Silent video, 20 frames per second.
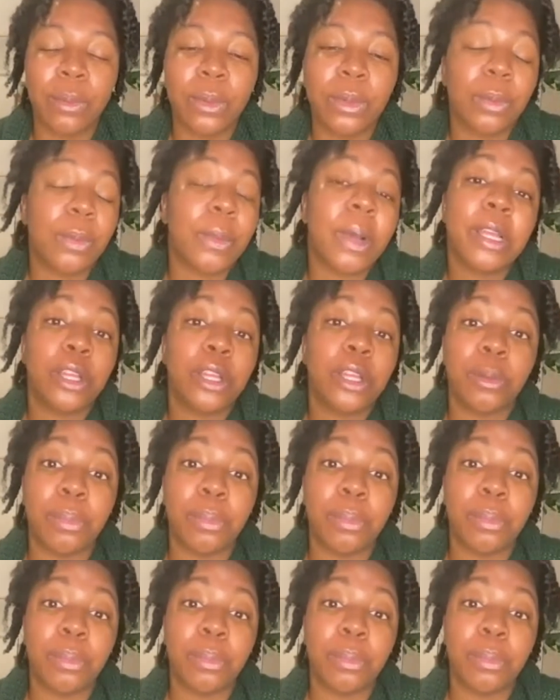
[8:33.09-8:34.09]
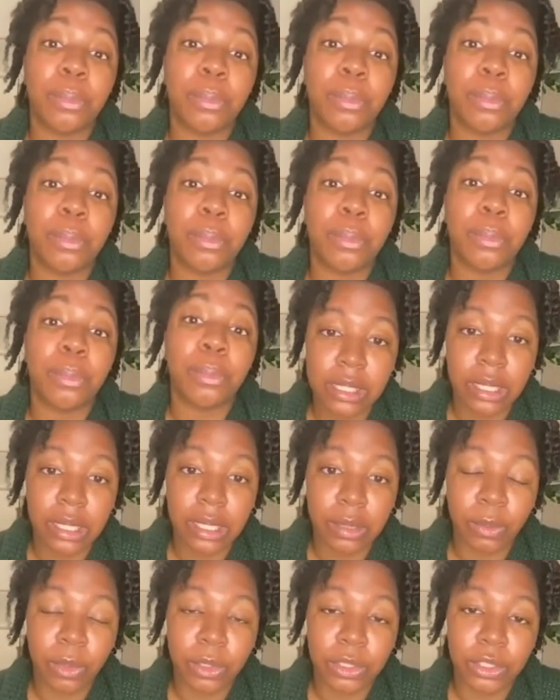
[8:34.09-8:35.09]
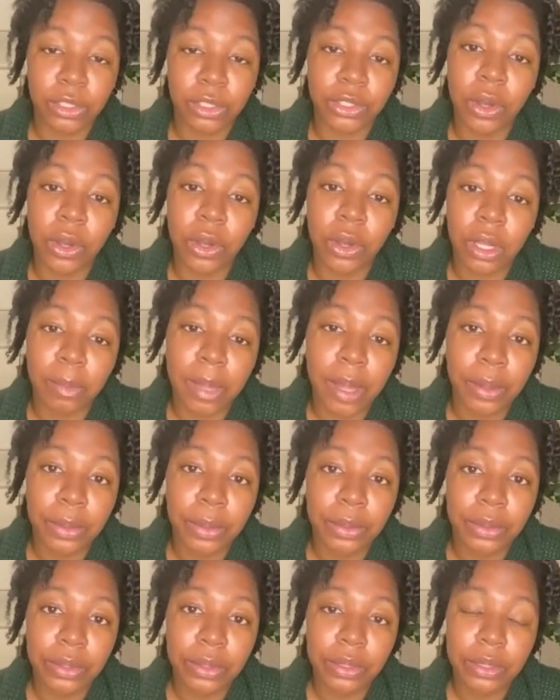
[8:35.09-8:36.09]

what your brand is and what you're all about.